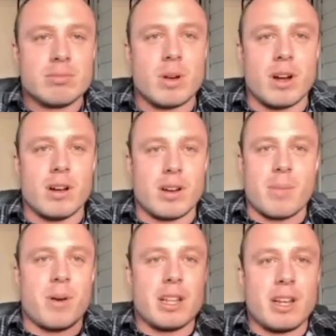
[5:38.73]
Well, I
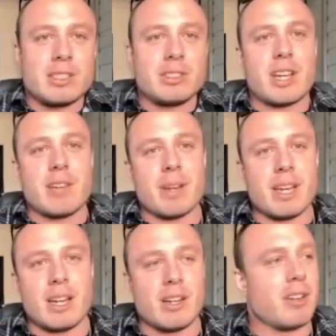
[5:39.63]
might like to shave my
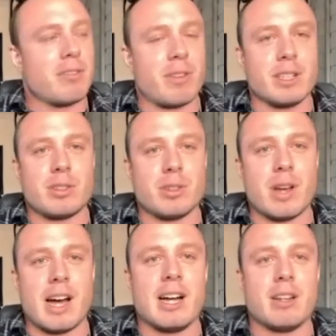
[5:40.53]
head. I've got friends who
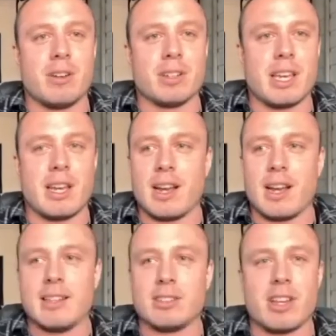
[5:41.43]
aren't on gear
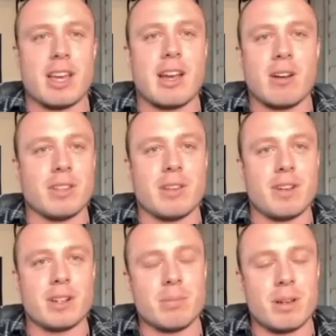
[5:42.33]
and there's not a hair on their
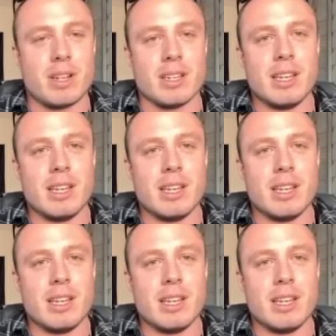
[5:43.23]
fucking body.